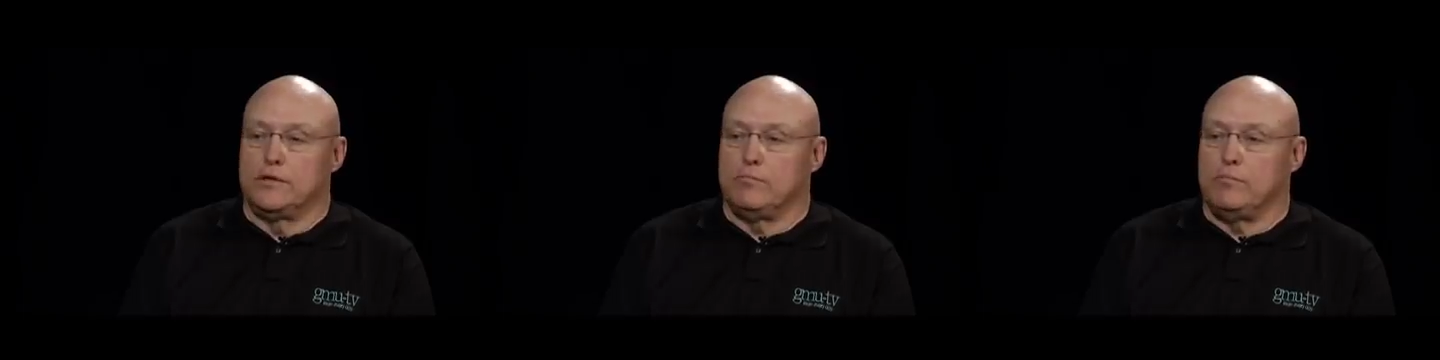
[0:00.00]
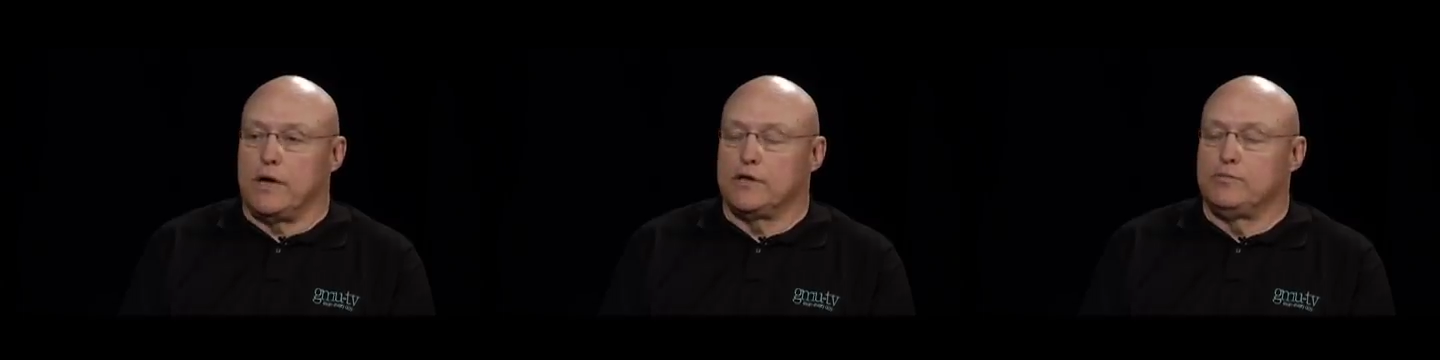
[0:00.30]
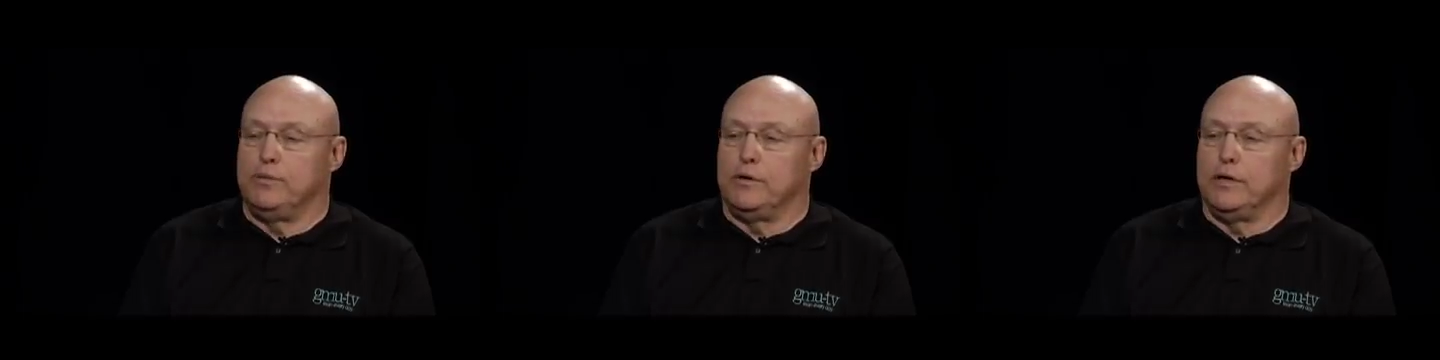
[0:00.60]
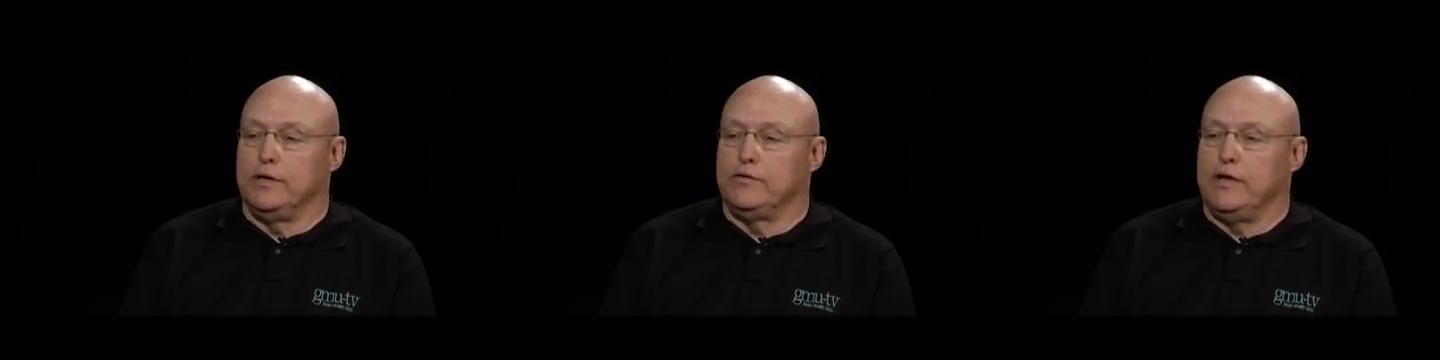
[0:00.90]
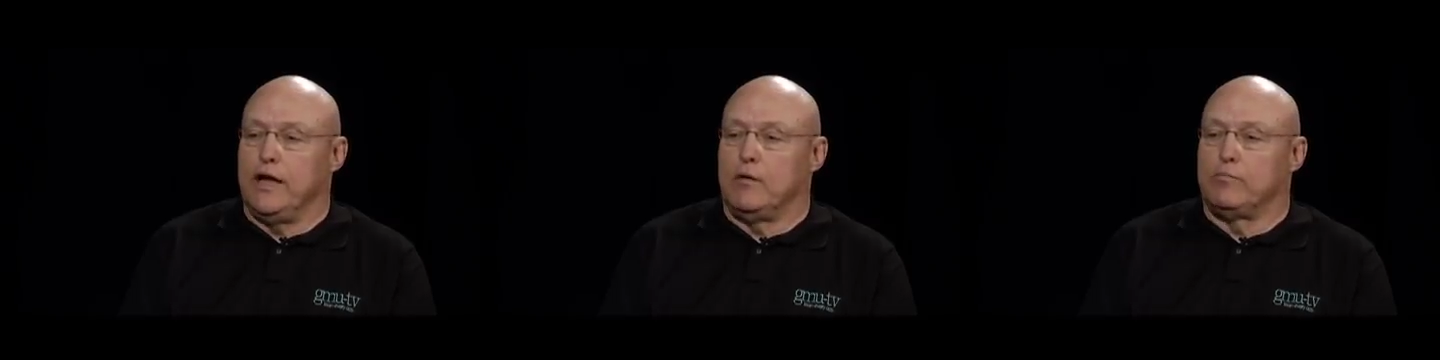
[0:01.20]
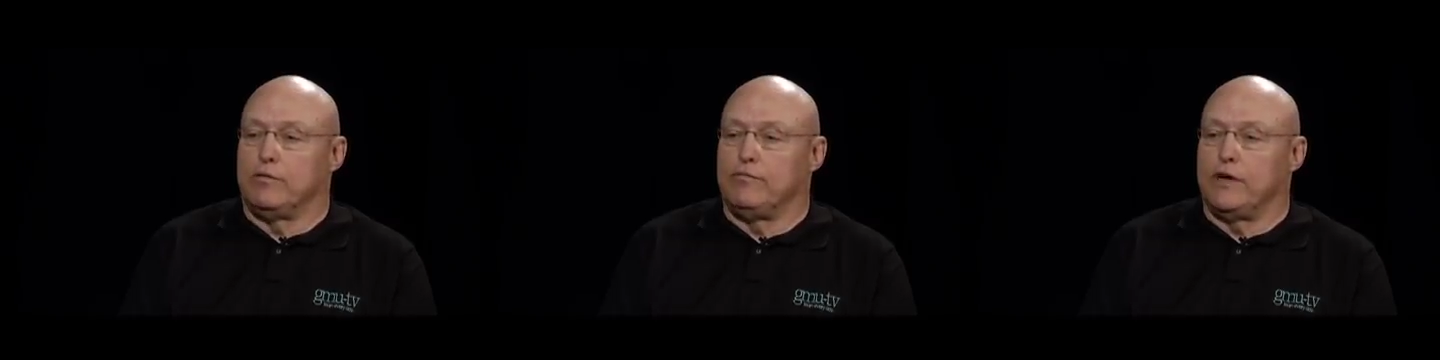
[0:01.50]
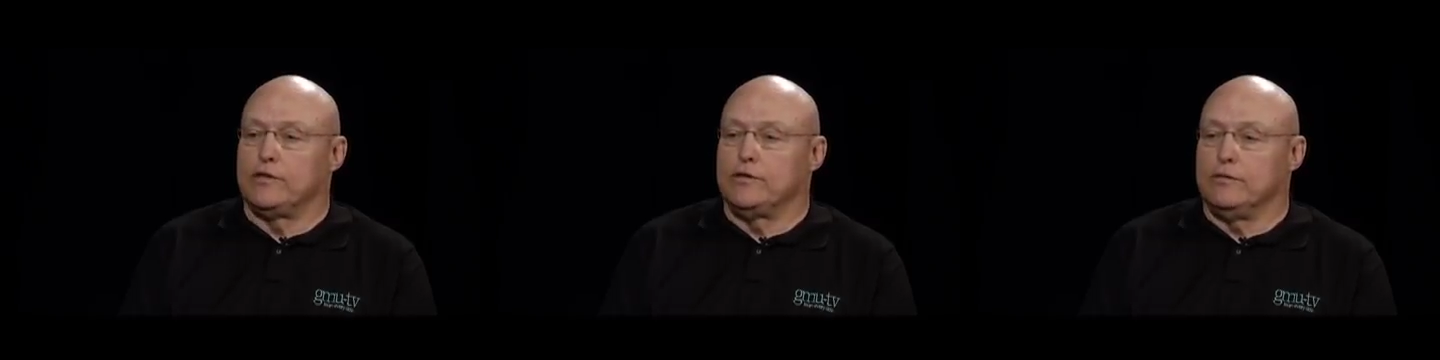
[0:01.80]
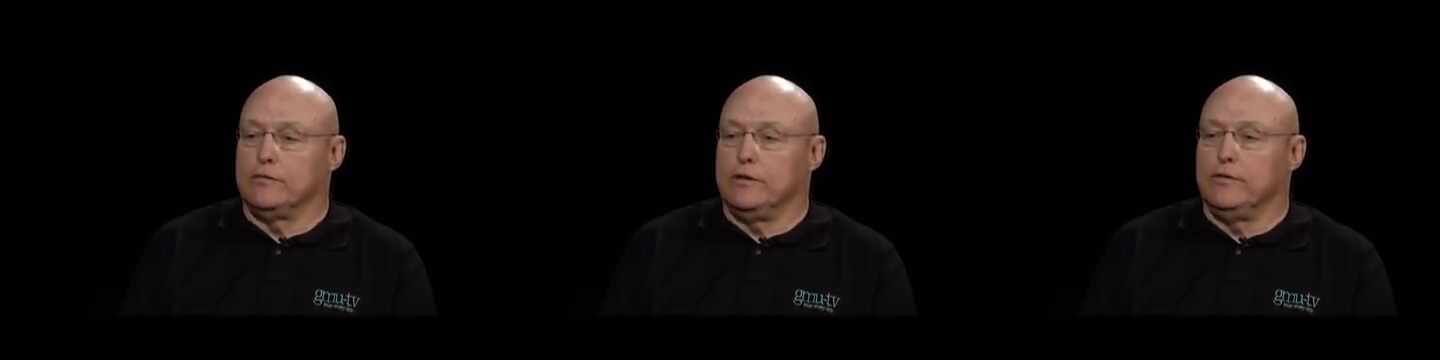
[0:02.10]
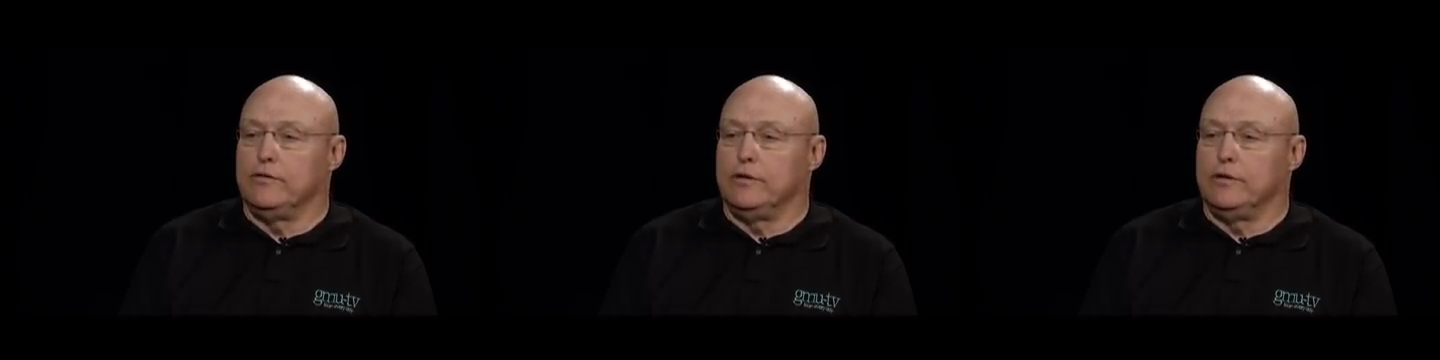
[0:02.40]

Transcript: my experience now professionally is